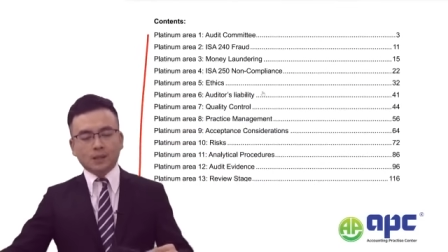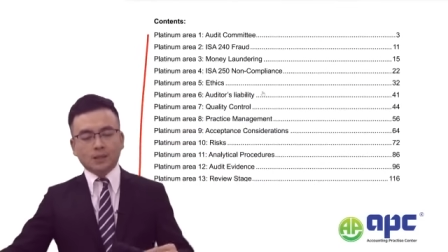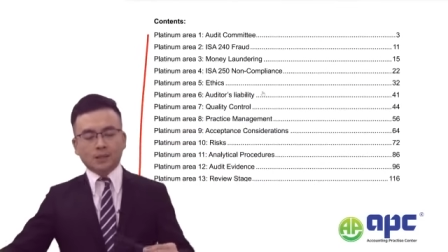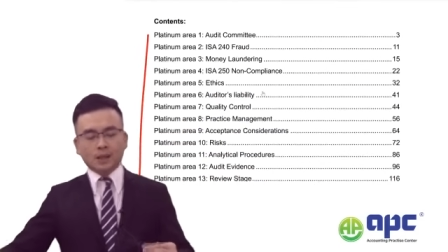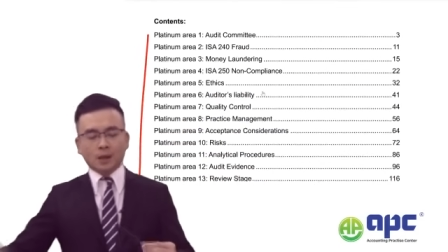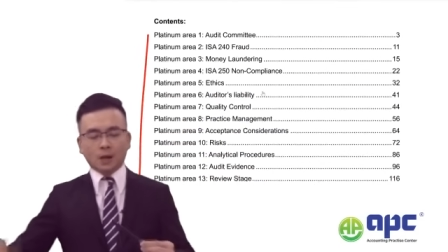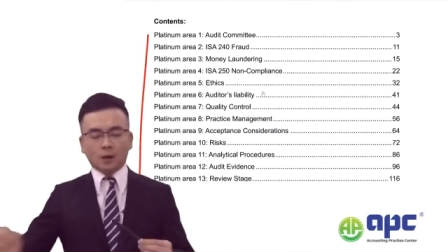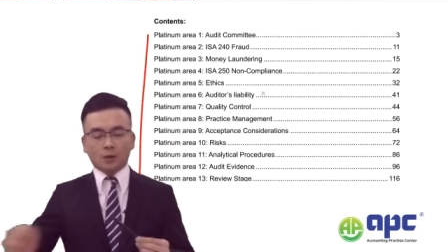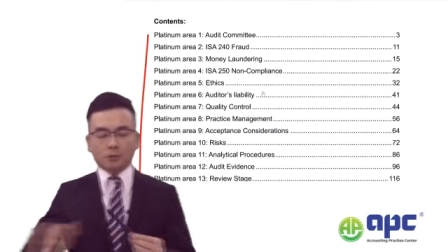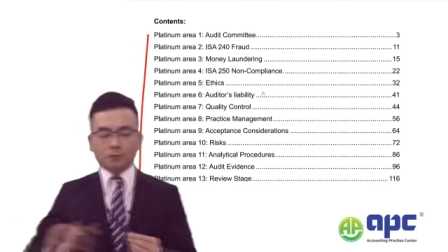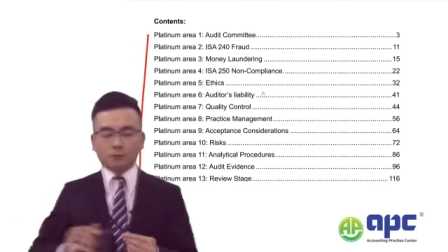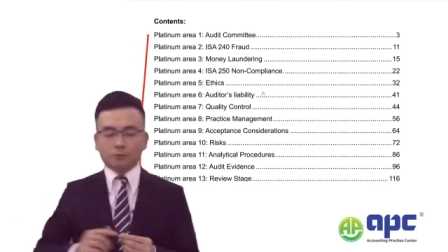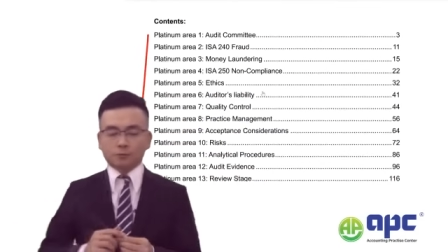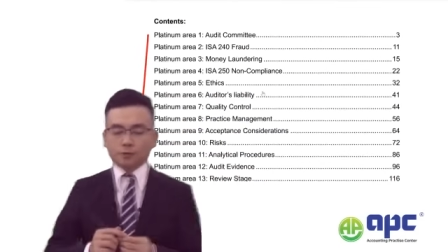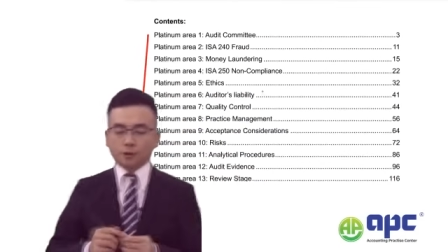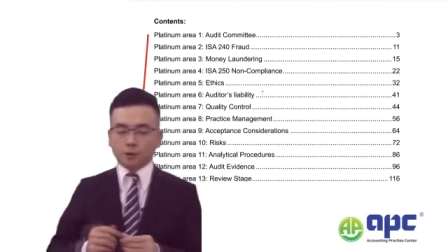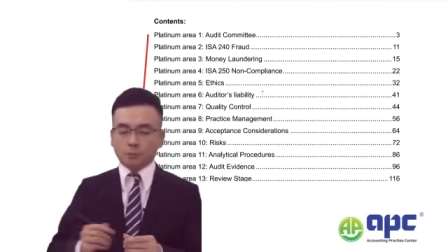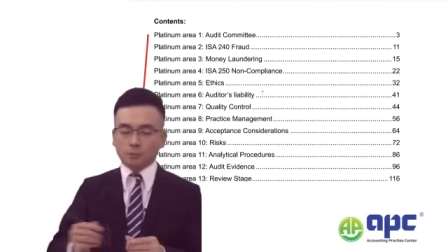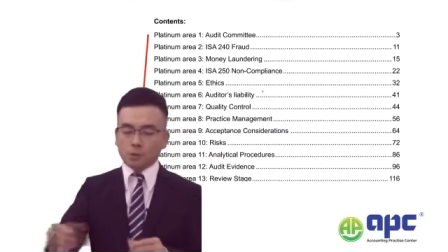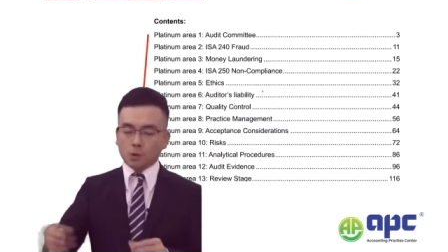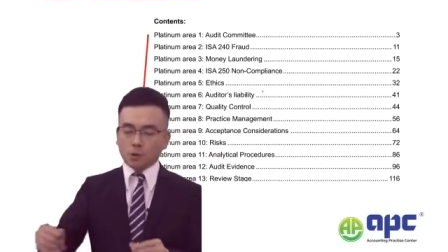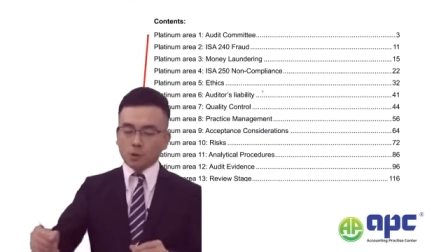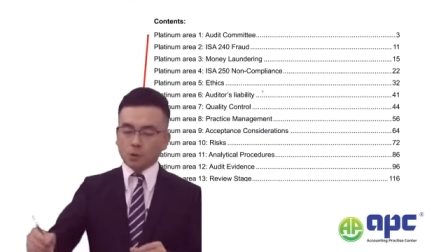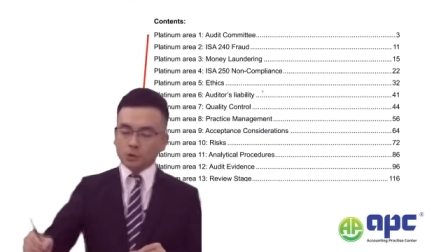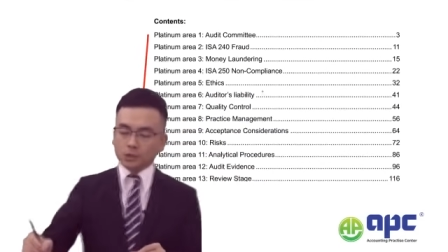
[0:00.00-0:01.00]
now from
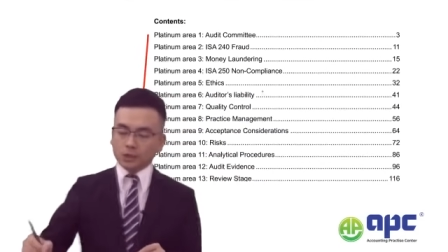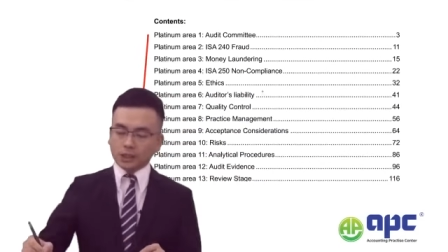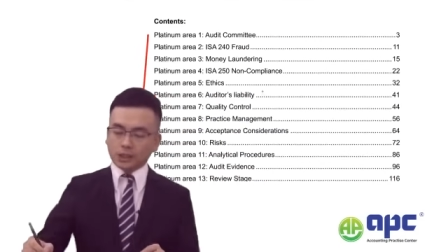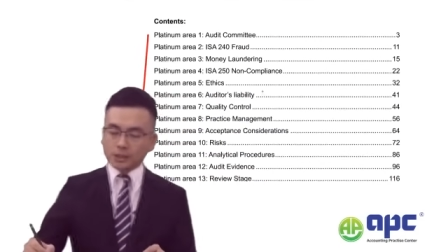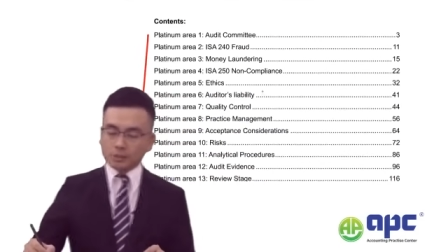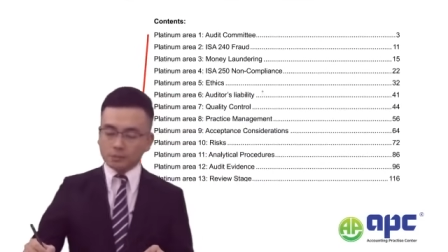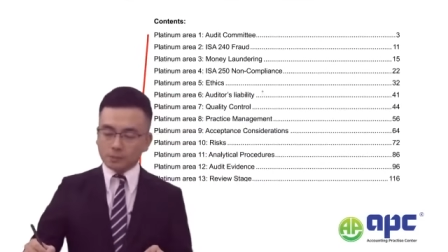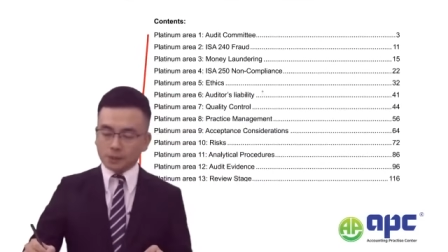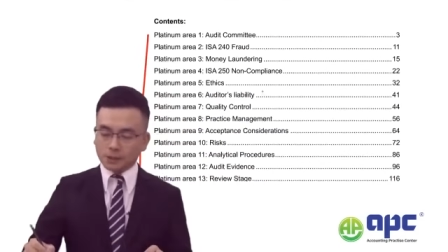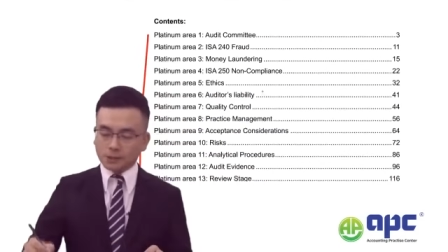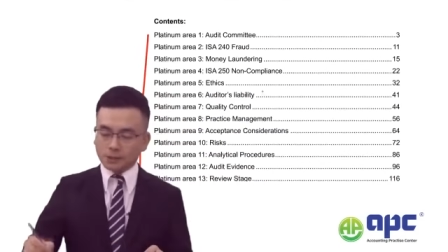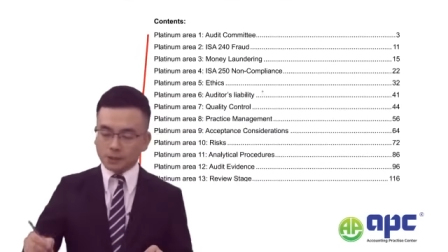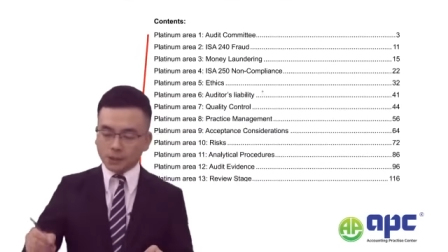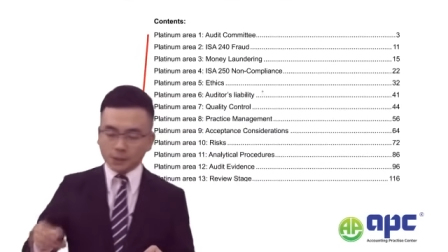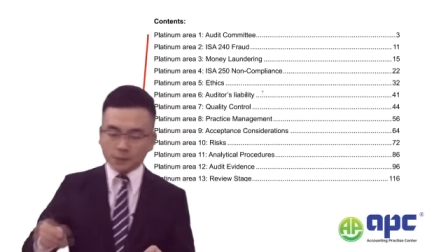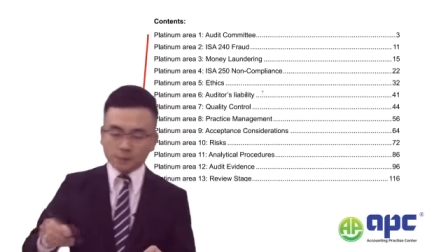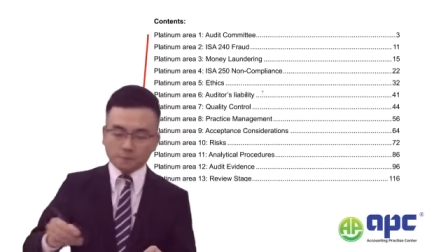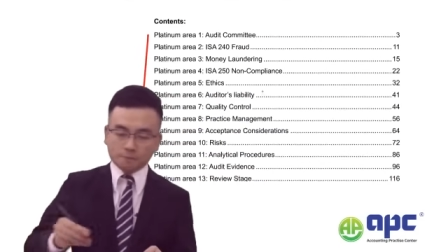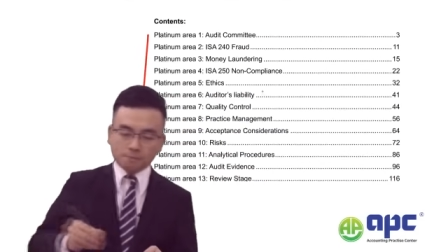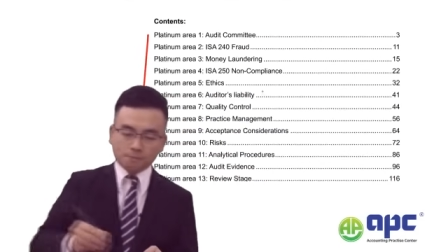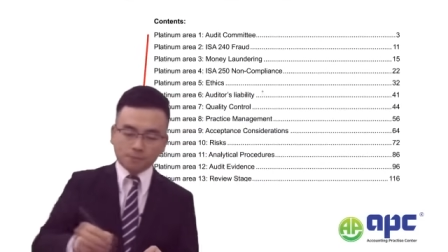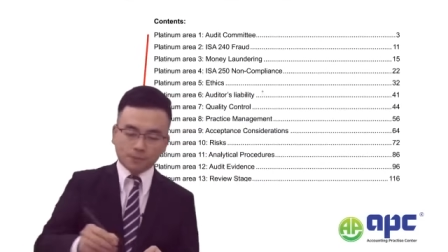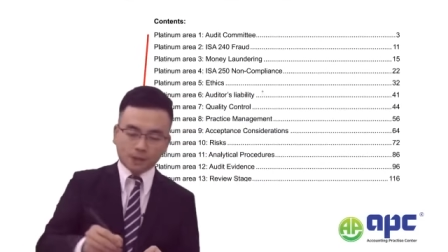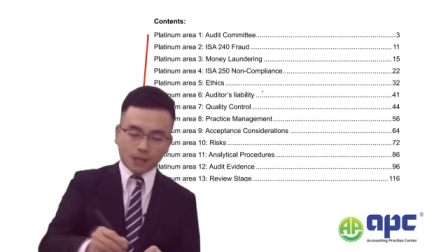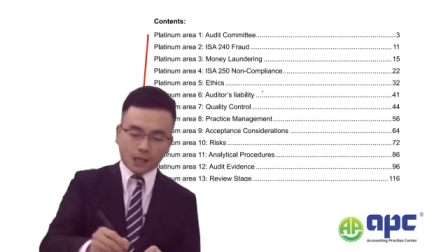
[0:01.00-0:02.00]
audit
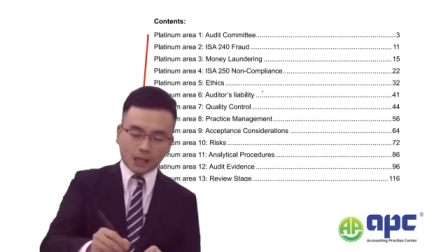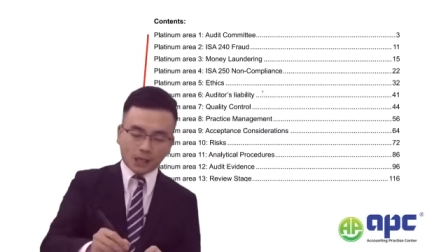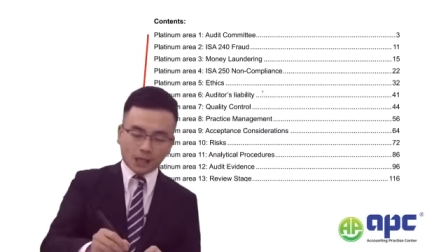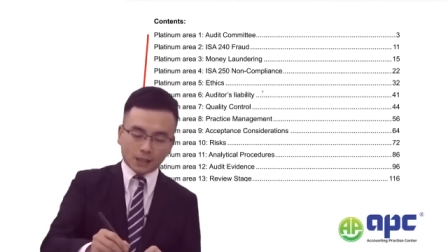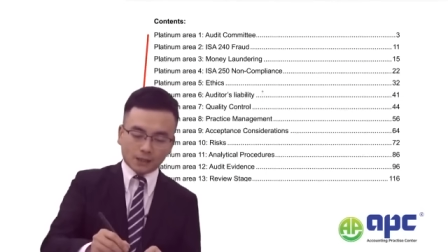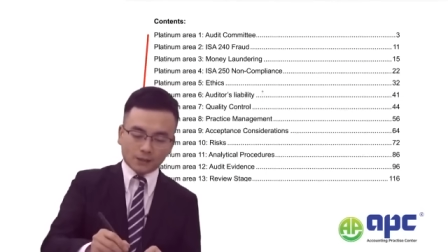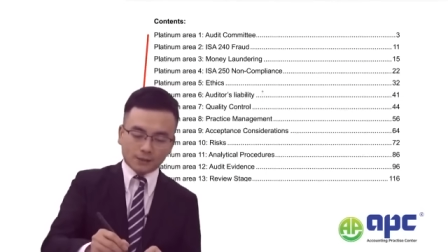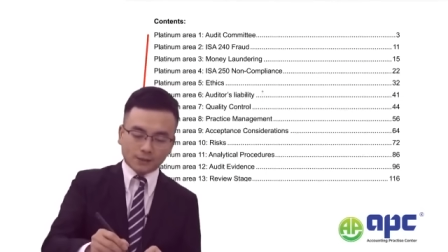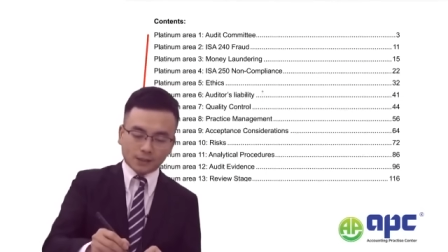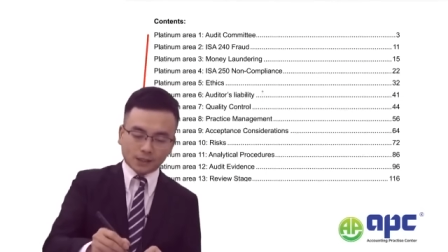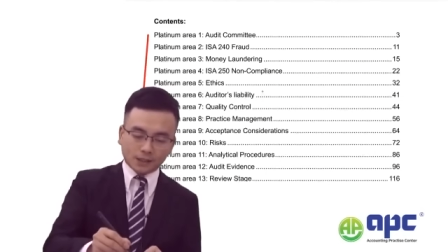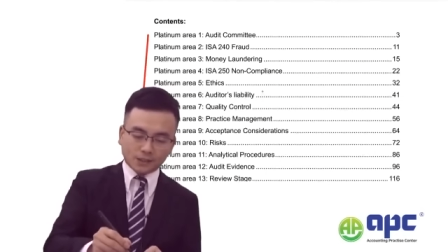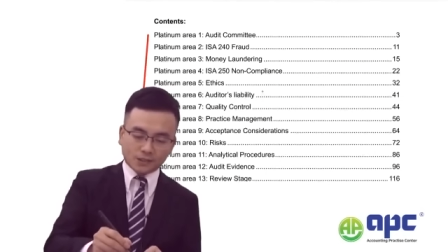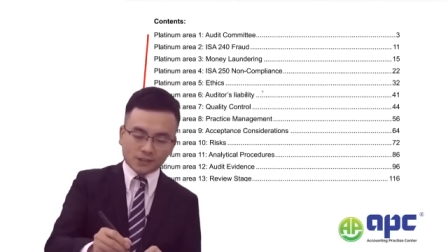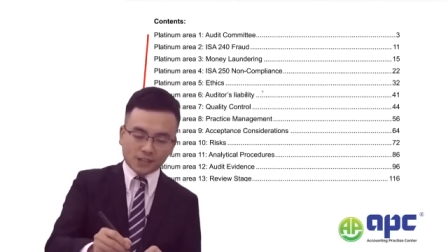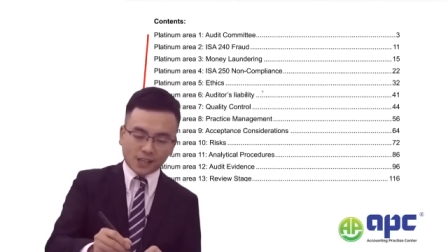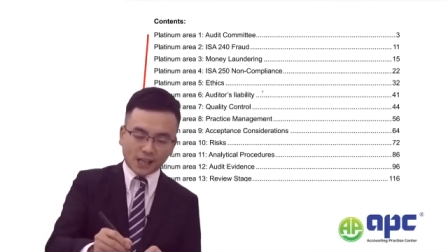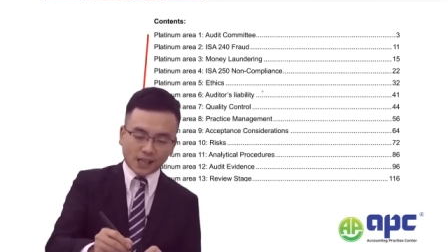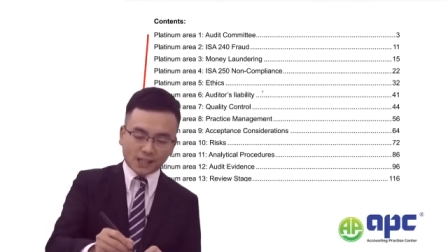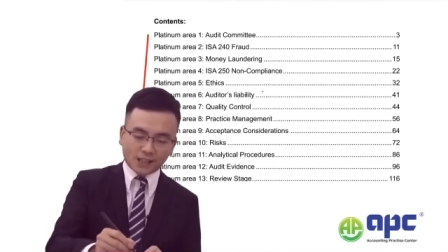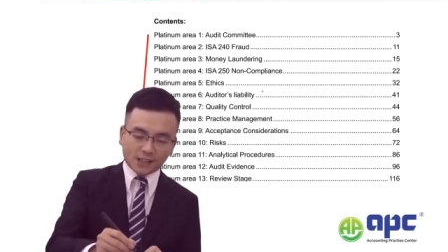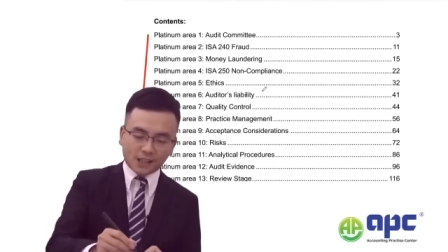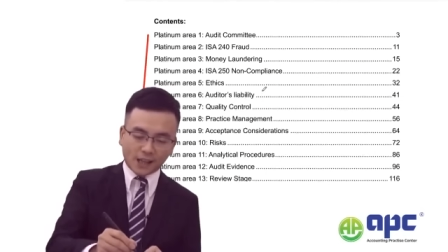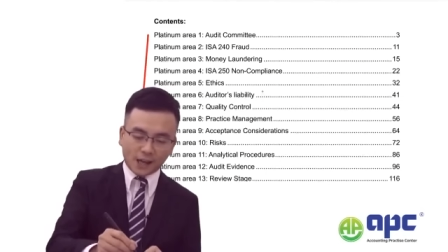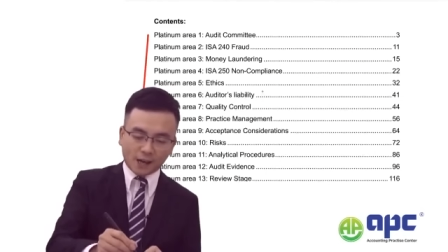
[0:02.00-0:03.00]
committee and the
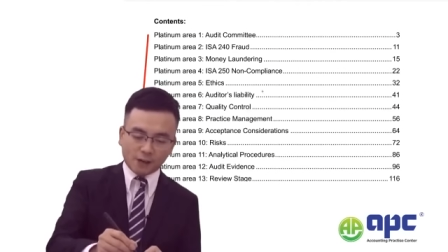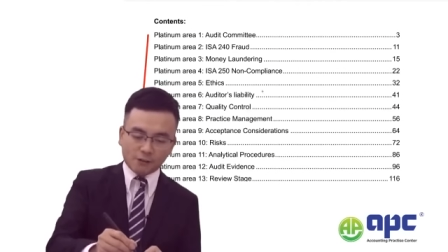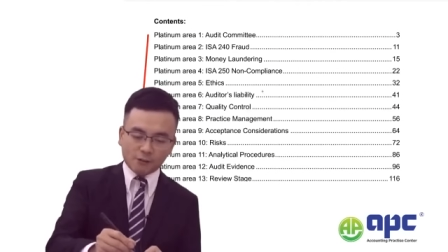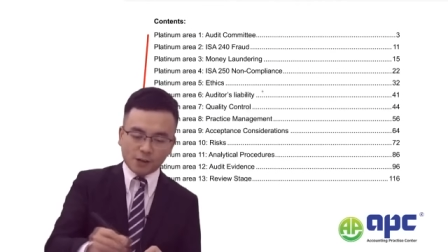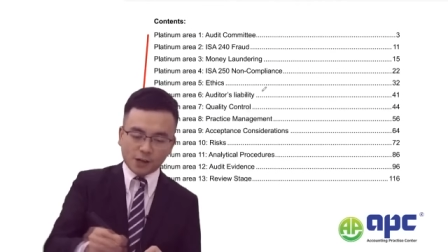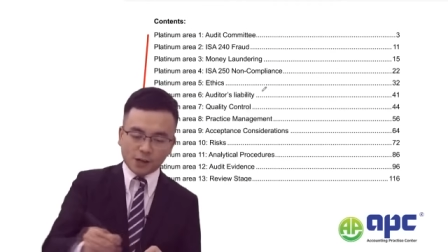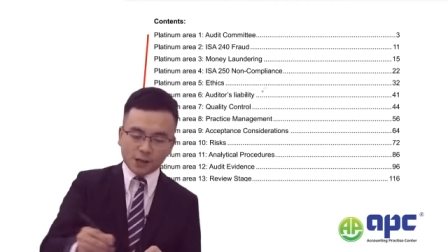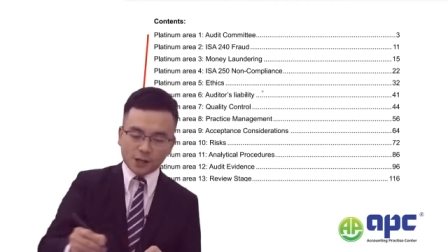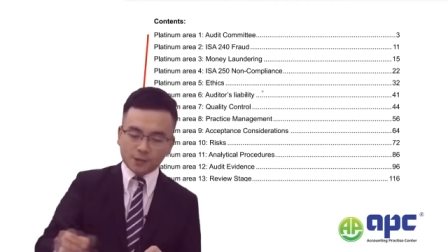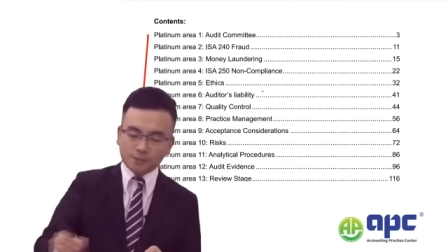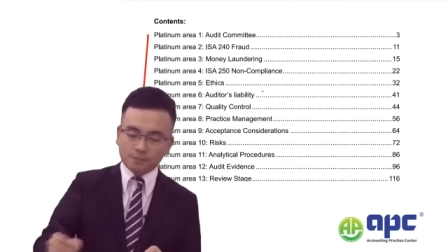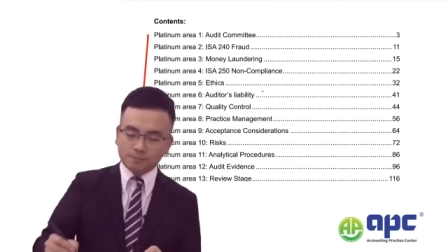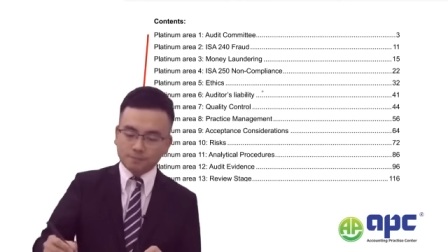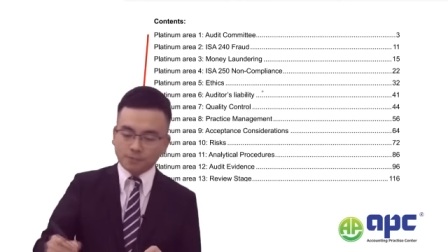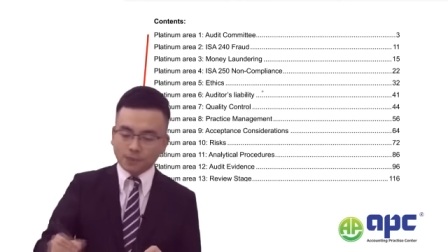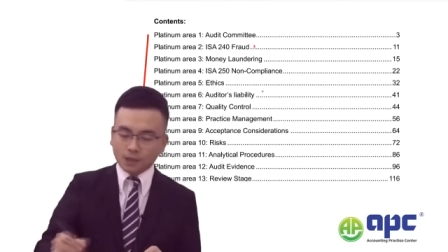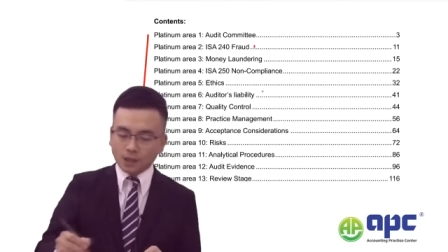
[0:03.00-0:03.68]
second area,